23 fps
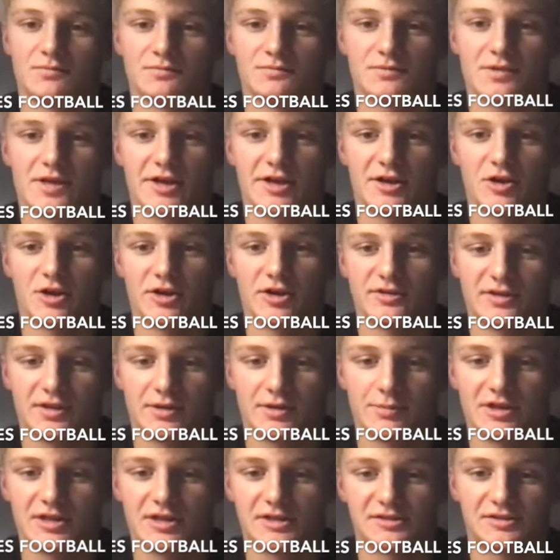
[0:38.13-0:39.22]
Had a great time
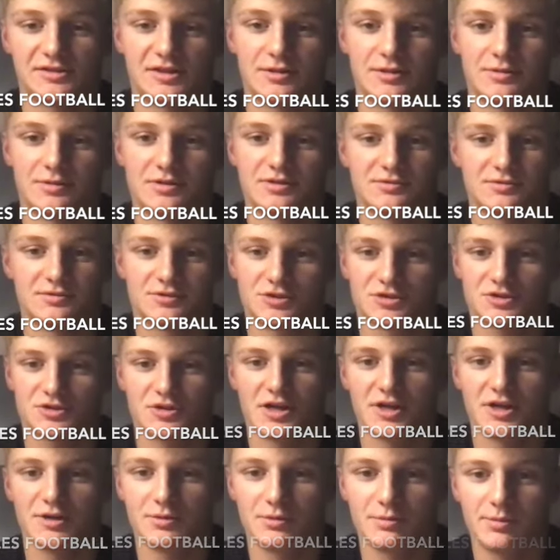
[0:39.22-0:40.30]
last time. I'm just glad
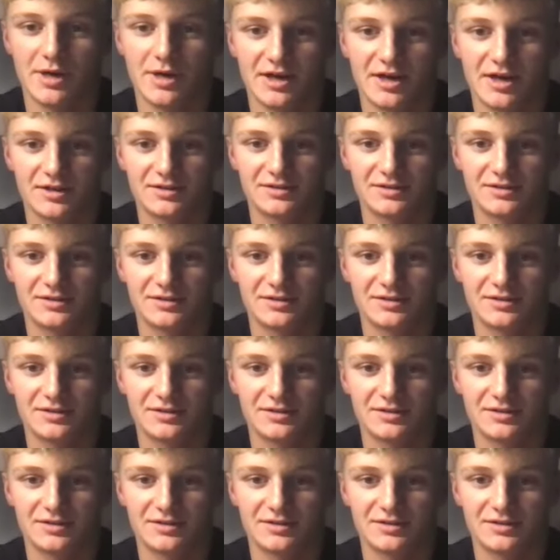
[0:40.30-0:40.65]
to be back.